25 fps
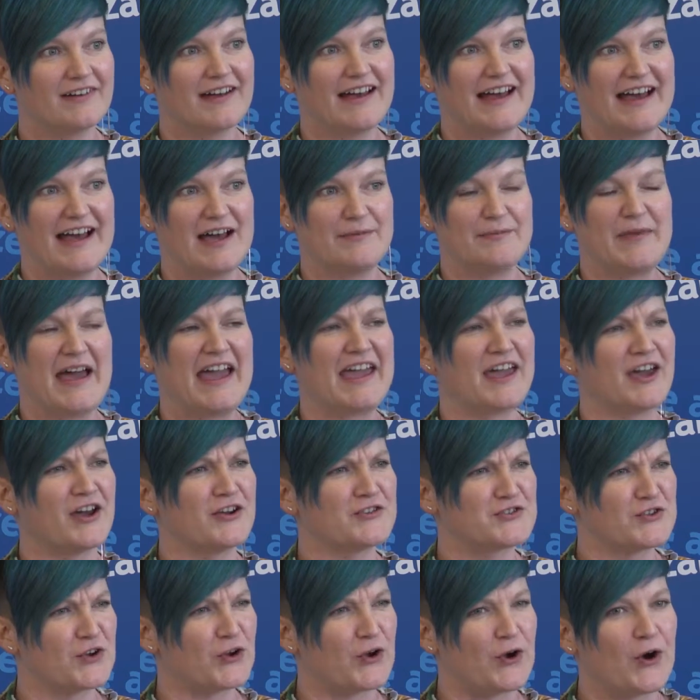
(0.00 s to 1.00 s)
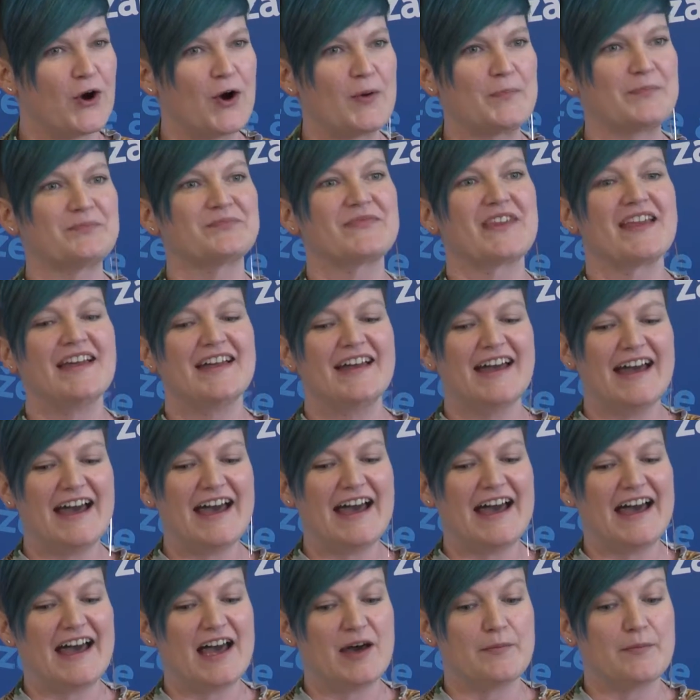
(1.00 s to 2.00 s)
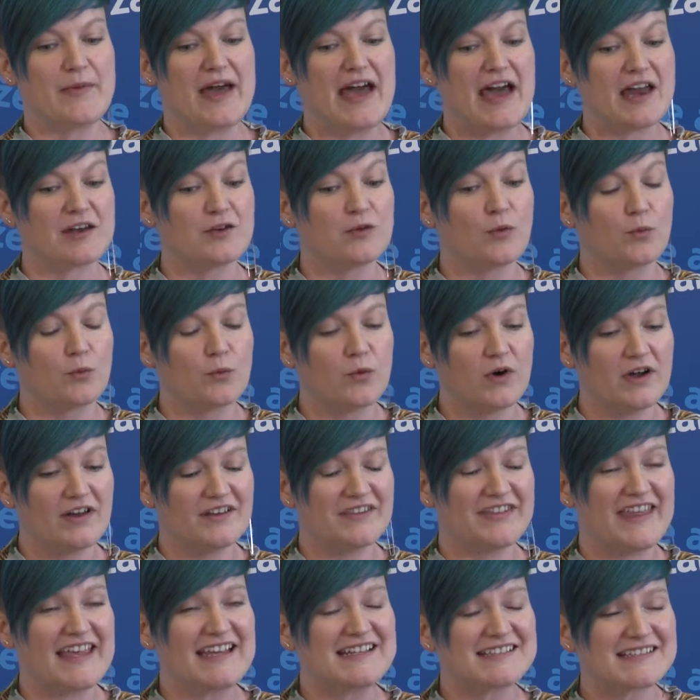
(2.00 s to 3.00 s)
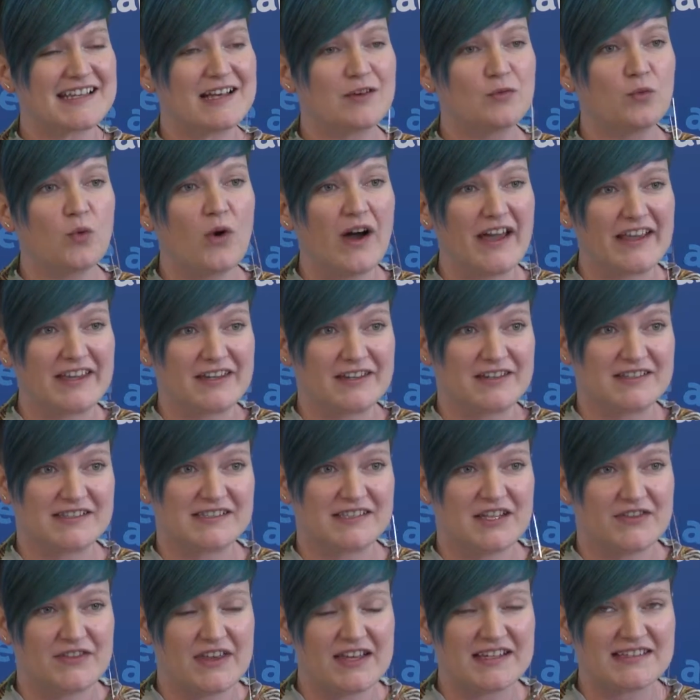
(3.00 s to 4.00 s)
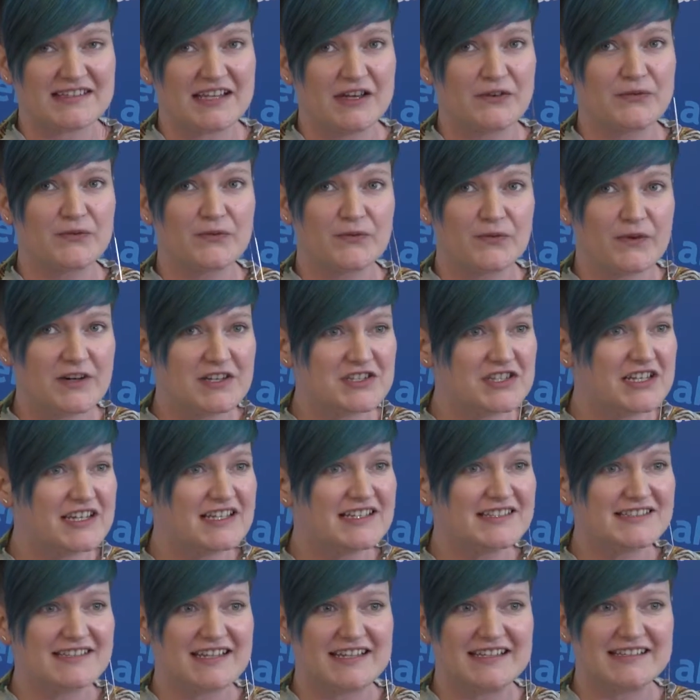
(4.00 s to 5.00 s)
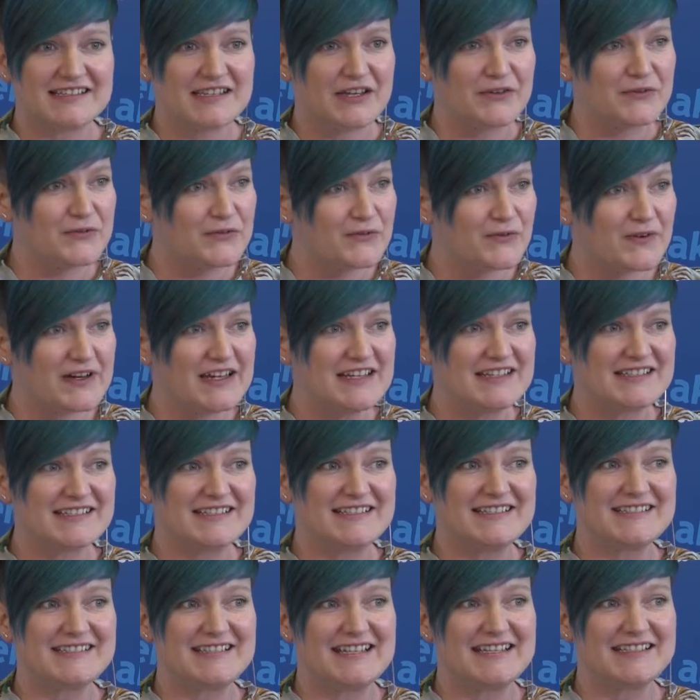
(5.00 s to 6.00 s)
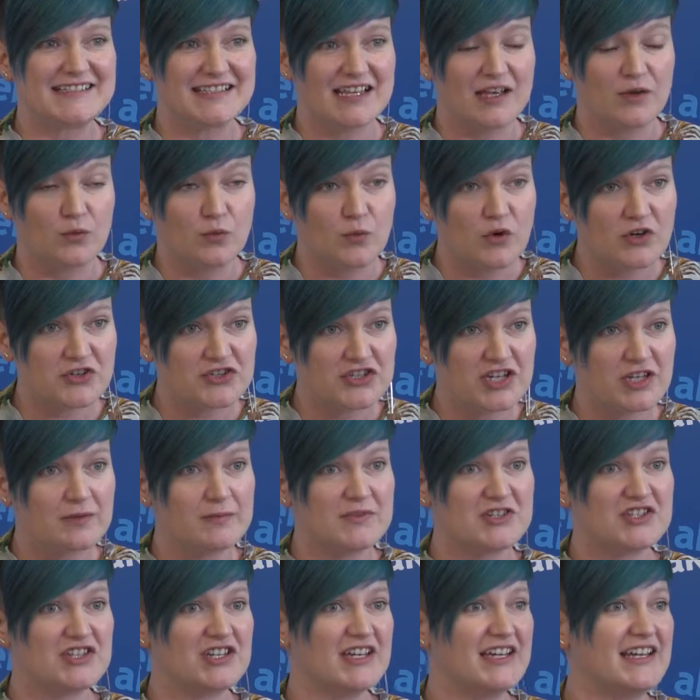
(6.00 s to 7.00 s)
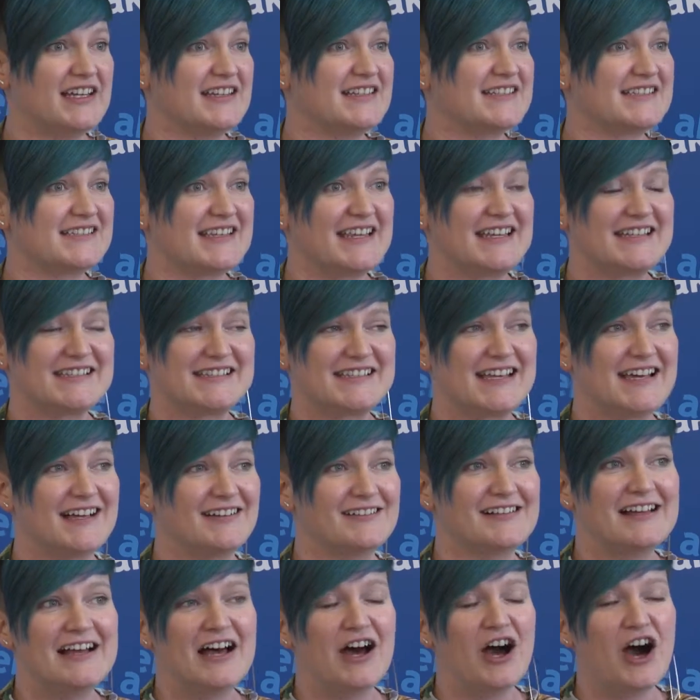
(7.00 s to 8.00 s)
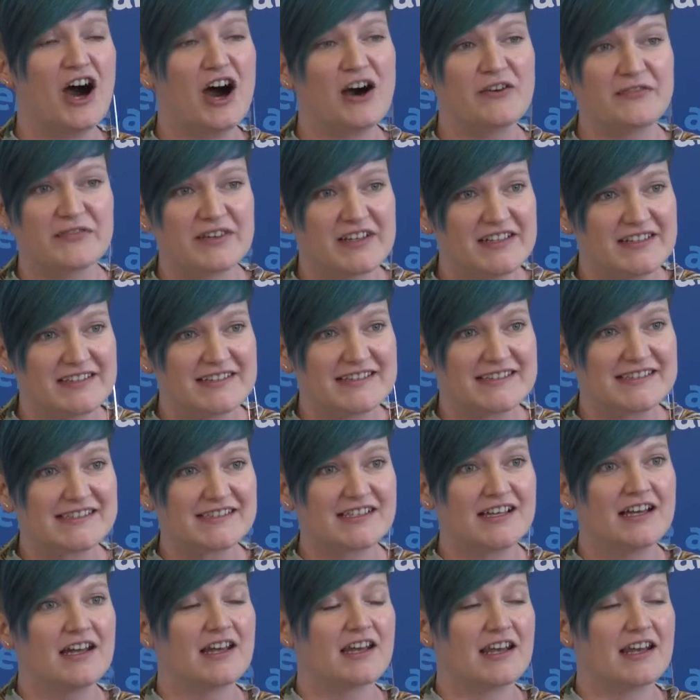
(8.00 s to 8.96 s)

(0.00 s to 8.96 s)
AO.com. And what they sell white goods, so they sell fridges, they sell freezers, they sell washing machines, they sell ovens.